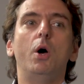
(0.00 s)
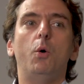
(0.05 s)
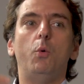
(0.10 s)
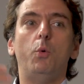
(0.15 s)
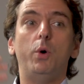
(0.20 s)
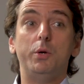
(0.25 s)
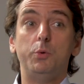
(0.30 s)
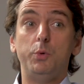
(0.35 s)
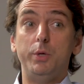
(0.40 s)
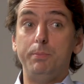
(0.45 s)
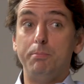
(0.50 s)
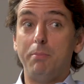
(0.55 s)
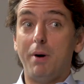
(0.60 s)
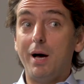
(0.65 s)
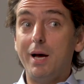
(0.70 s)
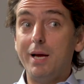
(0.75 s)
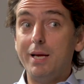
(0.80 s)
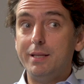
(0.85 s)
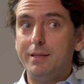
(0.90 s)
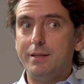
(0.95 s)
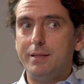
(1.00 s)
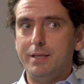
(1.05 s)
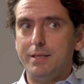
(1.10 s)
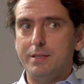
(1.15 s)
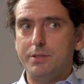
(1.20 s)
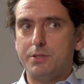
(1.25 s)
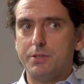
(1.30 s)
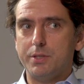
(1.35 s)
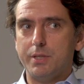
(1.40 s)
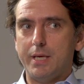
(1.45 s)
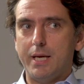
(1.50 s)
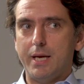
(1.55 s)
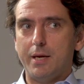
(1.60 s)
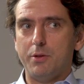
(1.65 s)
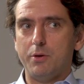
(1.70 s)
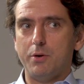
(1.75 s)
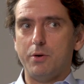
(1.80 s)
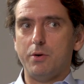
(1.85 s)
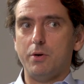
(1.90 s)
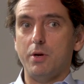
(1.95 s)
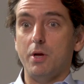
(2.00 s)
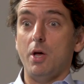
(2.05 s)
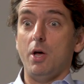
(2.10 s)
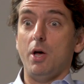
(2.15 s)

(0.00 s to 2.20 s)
when we bind these together,